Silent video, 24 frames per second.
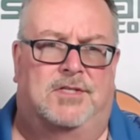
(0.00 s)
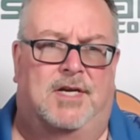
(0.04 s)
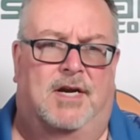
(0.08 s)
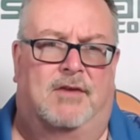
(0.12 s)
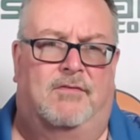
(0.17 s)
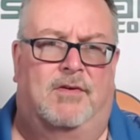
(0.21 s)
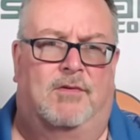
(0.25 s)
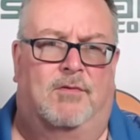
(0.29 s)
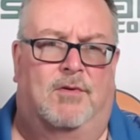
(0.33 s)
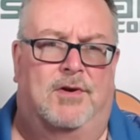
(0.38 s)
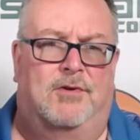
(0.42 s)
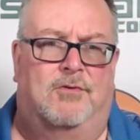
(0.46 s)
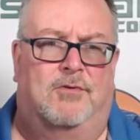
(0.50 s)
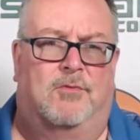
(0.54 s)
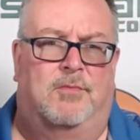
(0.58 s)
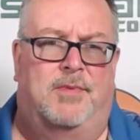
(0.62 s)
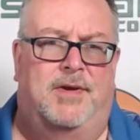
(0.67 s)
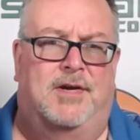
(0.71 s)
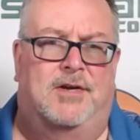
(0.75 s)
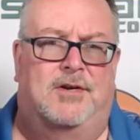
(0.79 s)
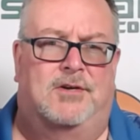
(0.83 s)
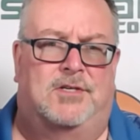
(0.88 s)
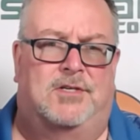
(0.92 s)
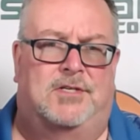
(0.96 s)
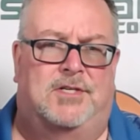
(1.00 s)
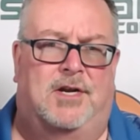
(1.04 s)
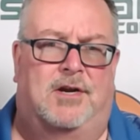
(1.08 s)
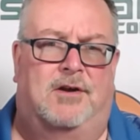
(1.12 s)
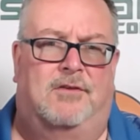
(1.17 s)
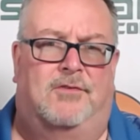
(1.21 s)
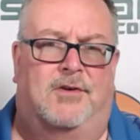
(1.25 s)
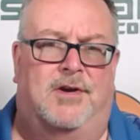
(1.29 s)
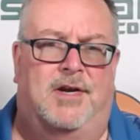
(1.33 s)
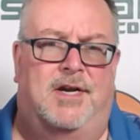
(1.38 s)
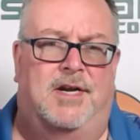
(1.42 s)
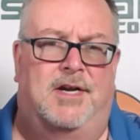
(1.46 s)
Everyone who will be under
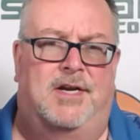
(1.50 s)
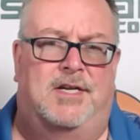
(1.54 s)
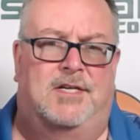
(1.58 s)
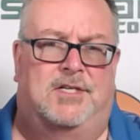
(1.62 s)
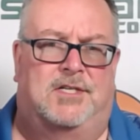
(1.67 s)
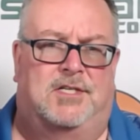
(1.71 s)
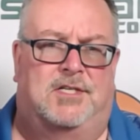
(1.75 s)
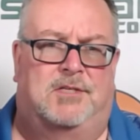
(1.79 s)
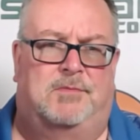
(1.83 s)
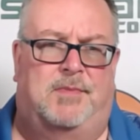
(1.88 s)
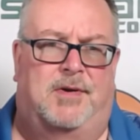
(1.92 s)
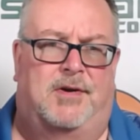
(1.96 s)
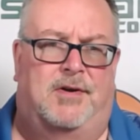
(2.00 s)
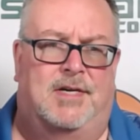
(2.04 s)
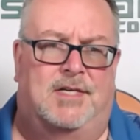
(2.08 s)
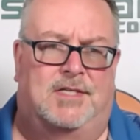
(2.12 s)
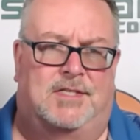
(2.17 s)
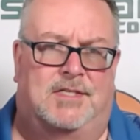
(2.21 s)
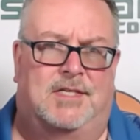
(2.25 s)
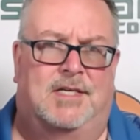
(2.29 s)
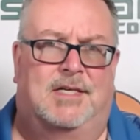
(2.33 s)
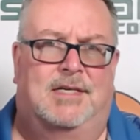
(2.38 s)
center for Indy is experienced,